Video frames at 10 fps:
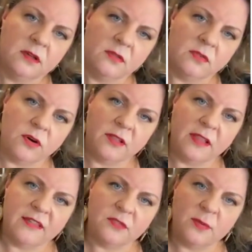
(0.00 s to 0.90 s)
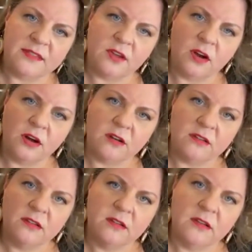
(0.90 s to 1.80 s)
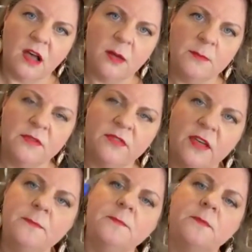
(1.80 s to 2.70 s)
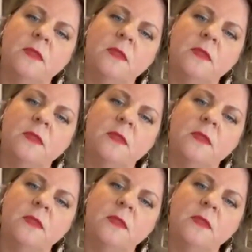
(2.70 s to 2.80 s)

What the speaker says: for last week's Heart Hop fun.